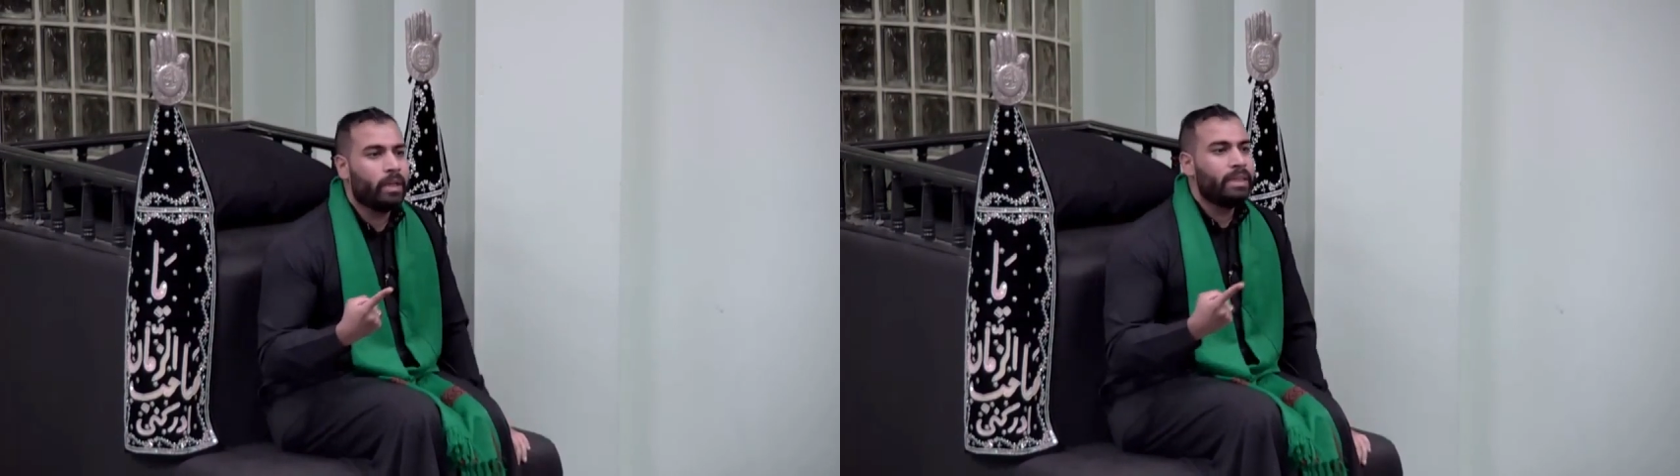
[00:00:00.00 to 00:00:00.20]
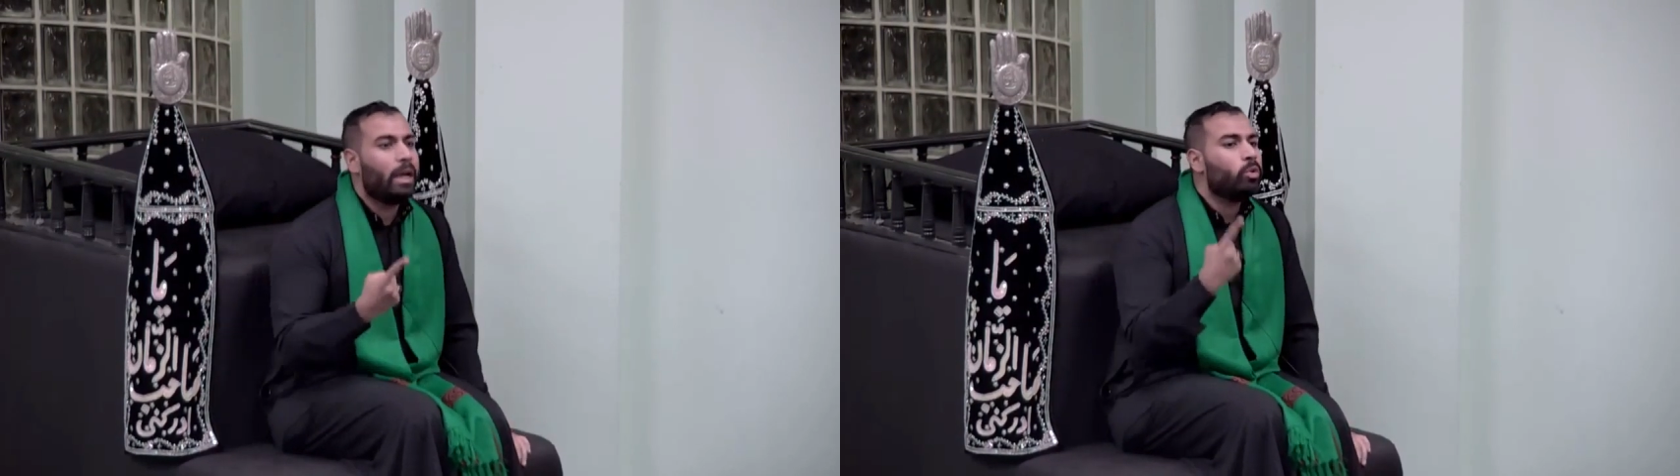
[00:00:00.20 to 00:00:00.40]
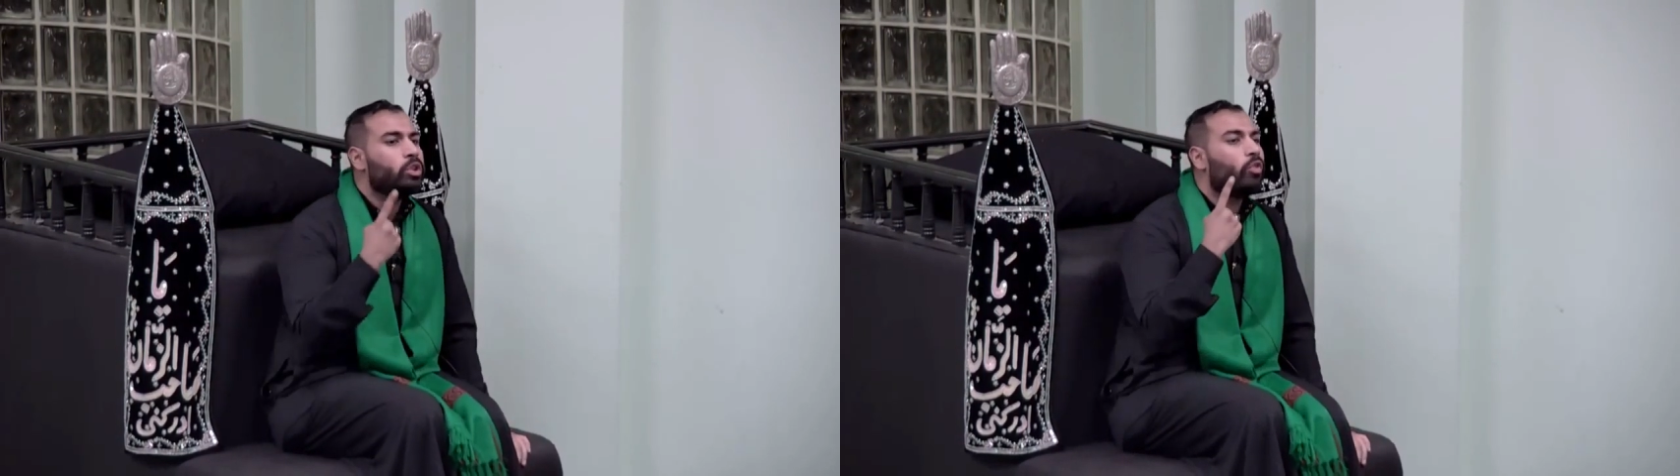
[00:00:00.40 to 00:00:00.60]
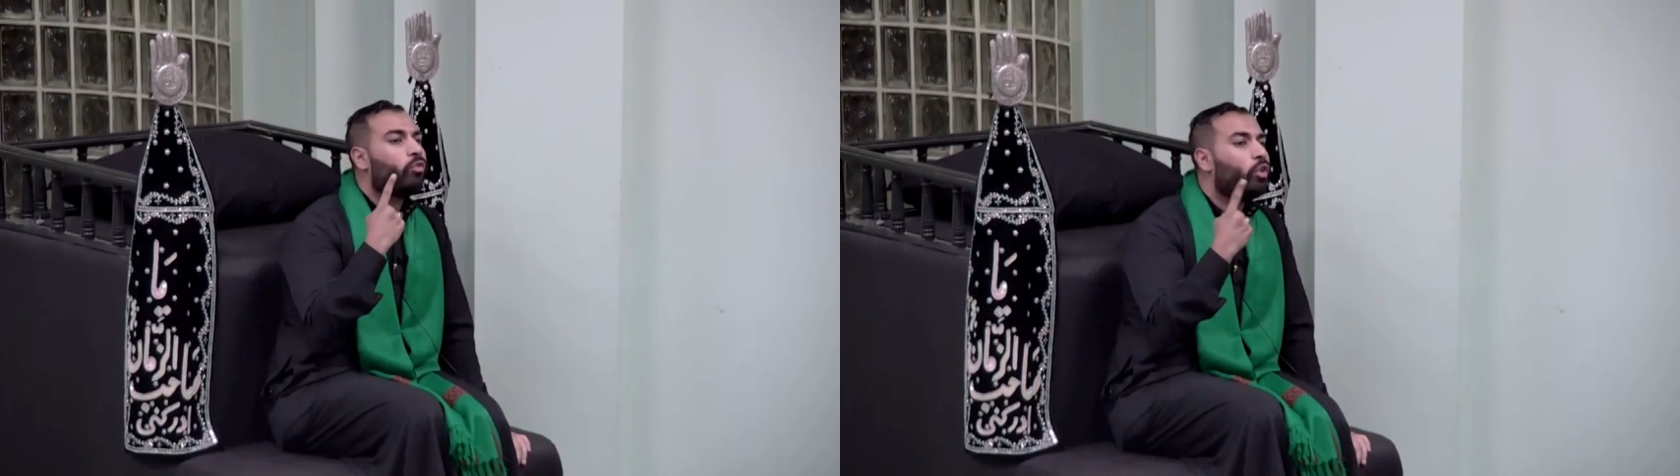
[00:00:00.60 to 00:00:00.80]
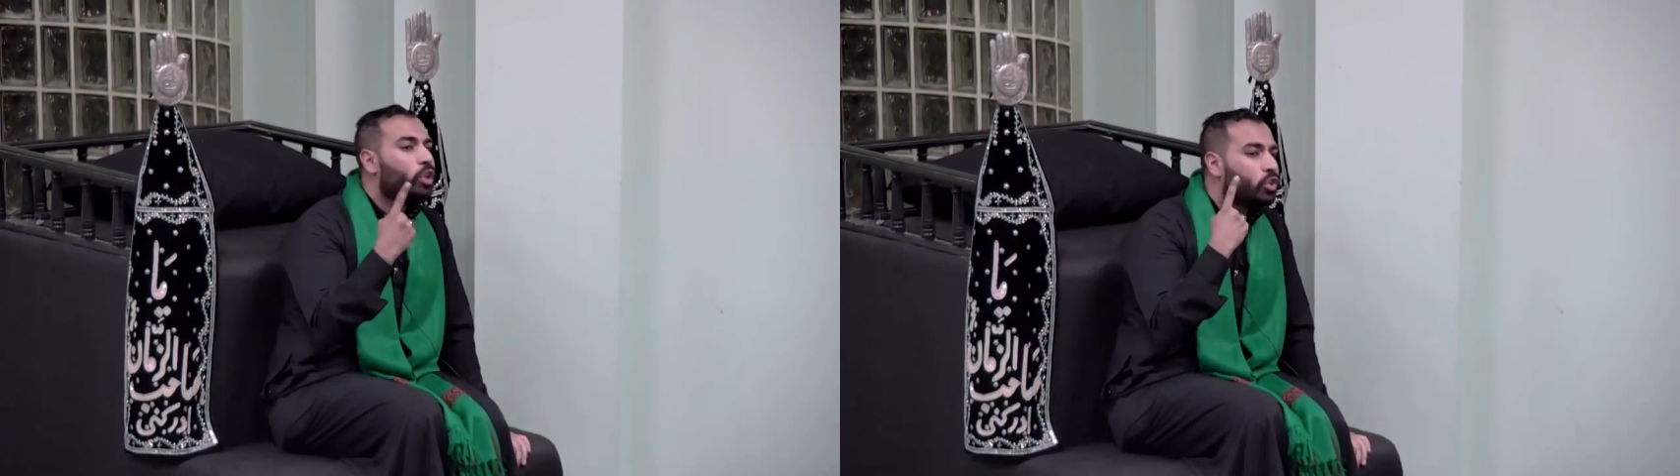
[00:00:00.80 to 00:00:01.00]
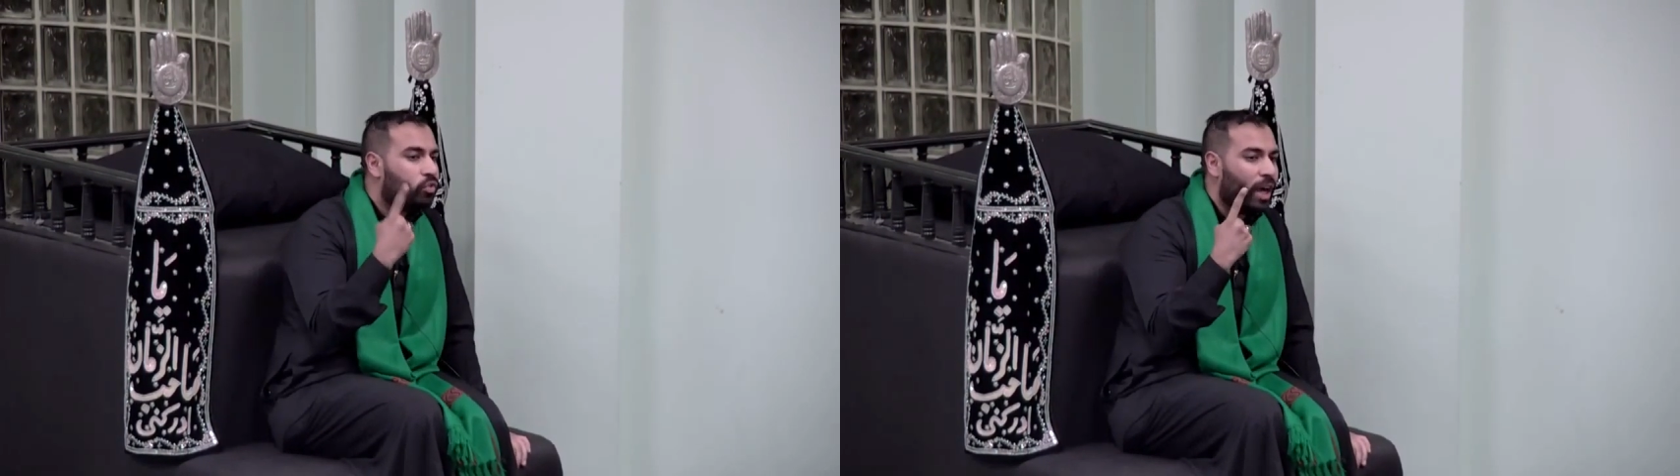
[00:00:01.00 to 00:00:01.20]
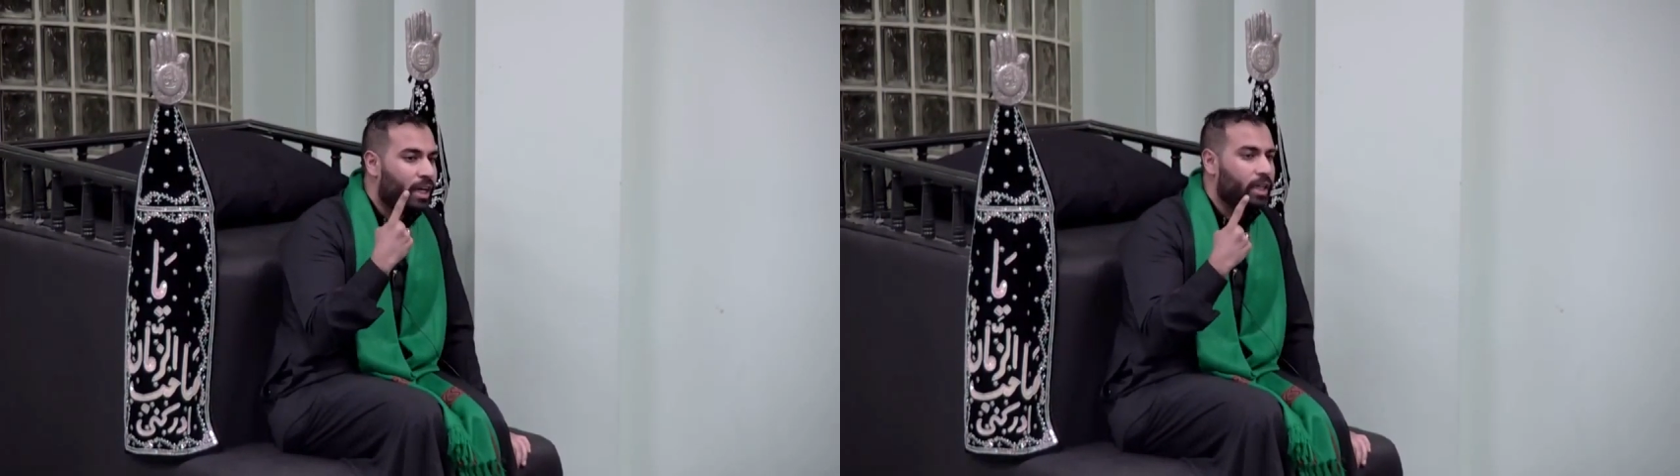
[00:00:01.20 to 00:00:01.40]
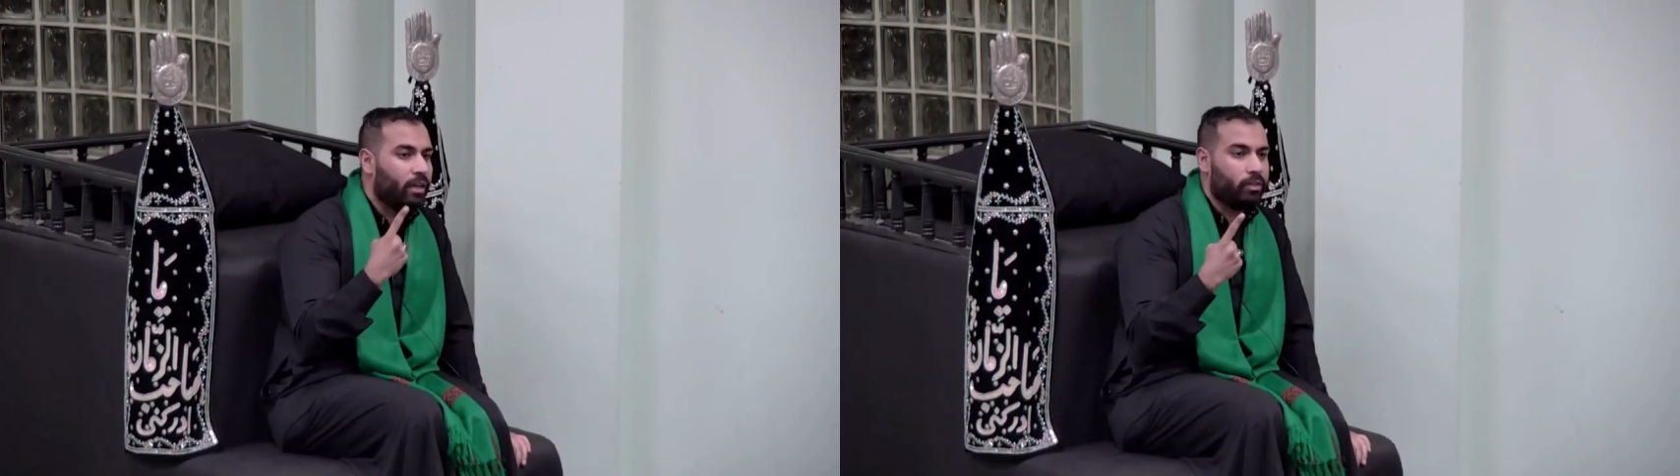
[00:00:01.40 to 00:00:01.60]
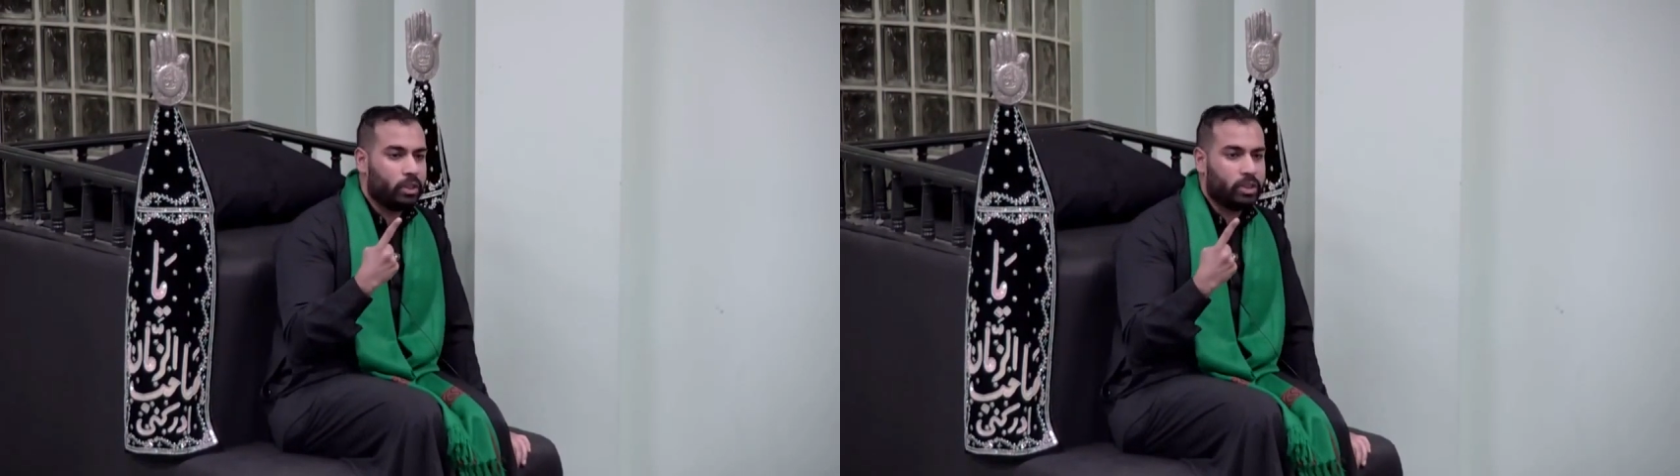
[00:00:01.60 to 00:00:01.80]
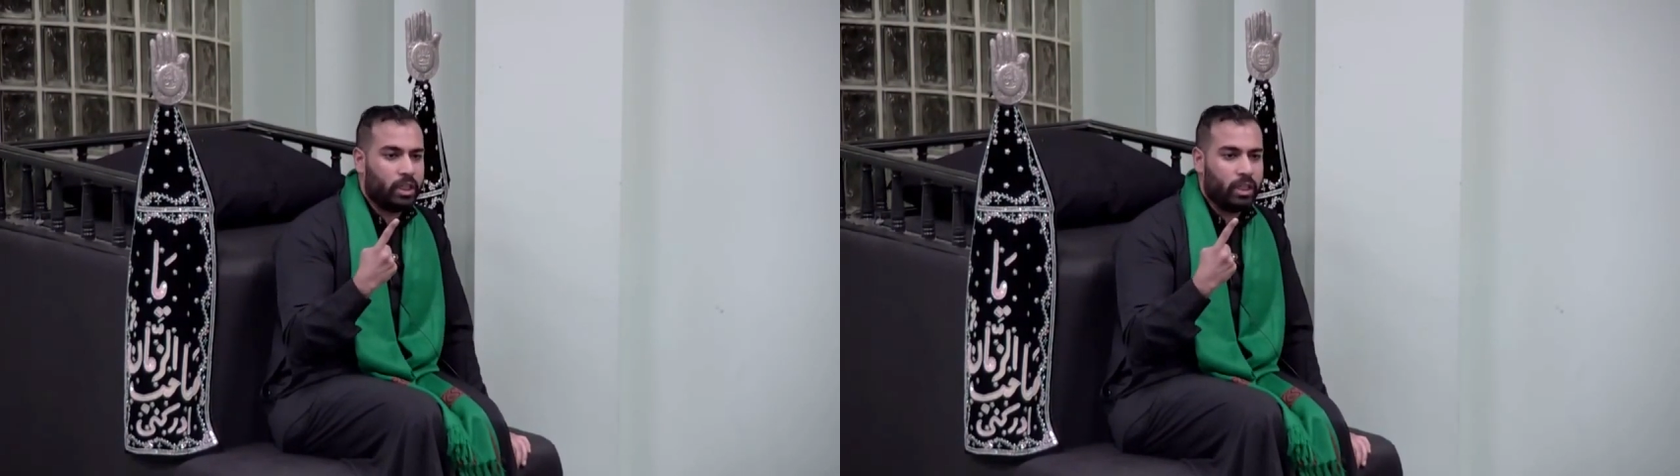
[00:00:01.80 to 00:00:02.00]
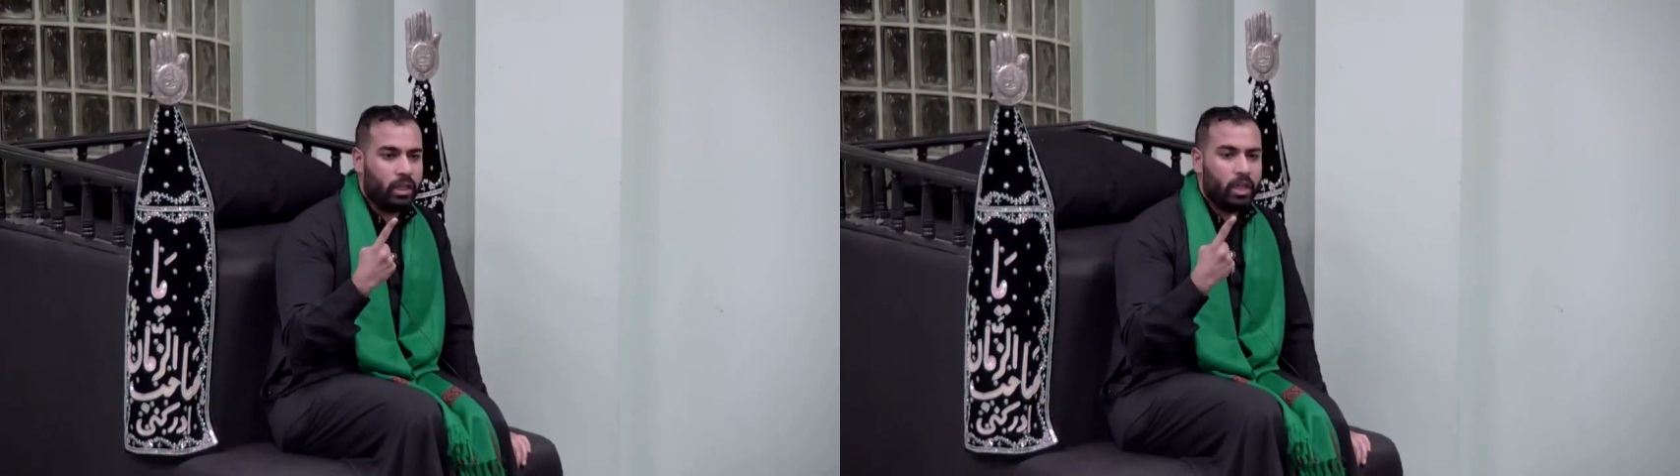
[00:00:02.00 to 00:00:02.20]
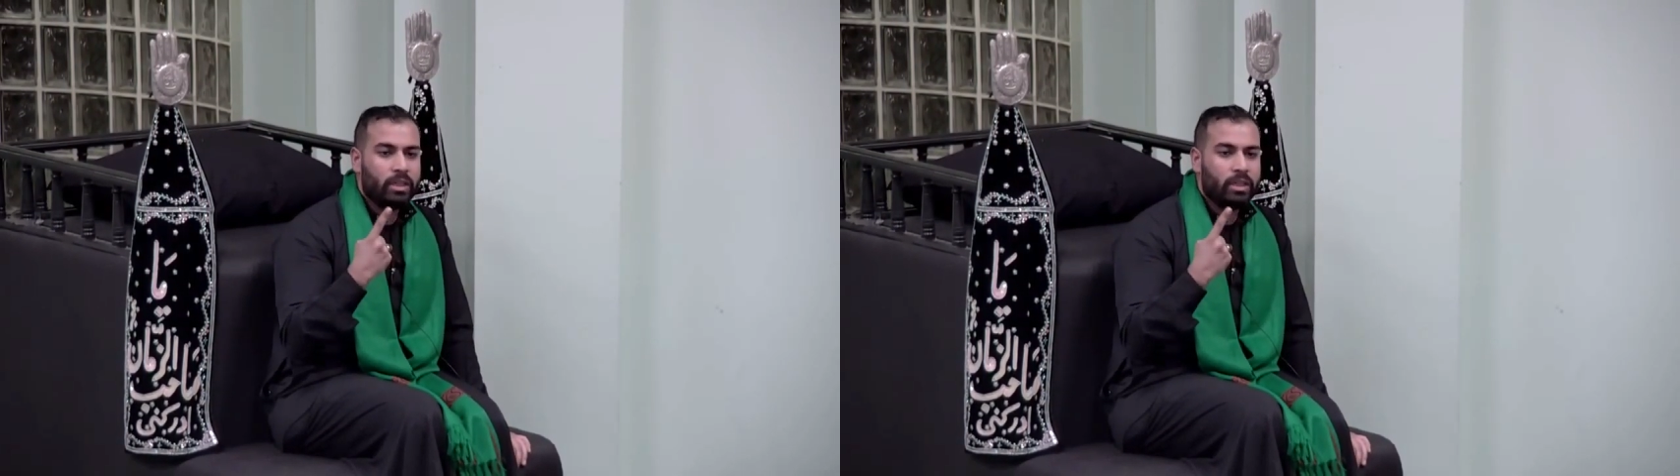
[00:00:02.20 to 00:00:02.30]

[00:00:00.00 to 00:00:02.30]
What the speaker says: That was the first finding of the study,